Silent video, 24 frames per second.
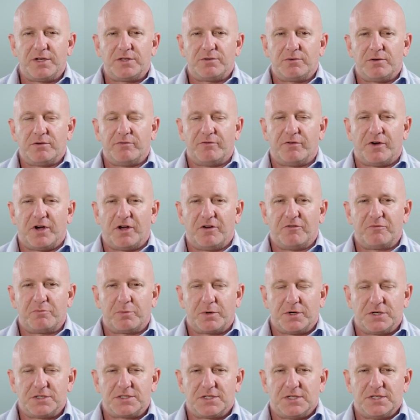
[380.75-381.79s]
to involve
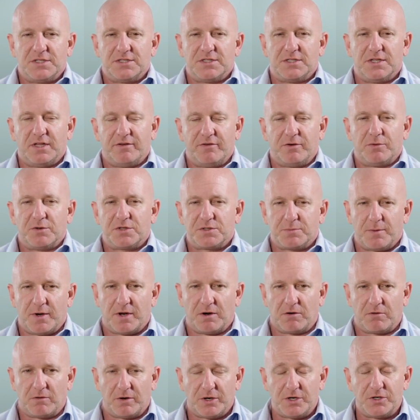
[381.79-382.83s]
persons living with
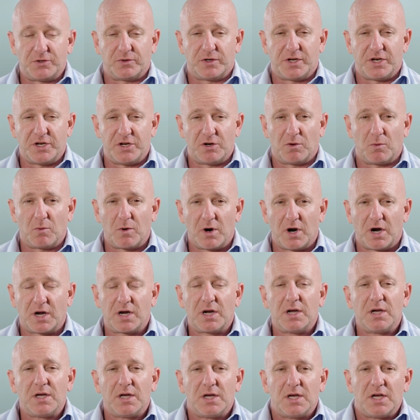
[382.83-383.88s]
spinal cord injury in your work,
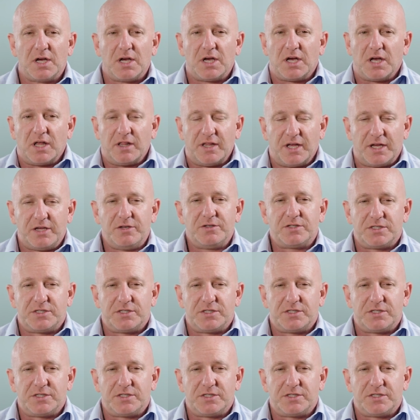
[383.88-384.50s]
that you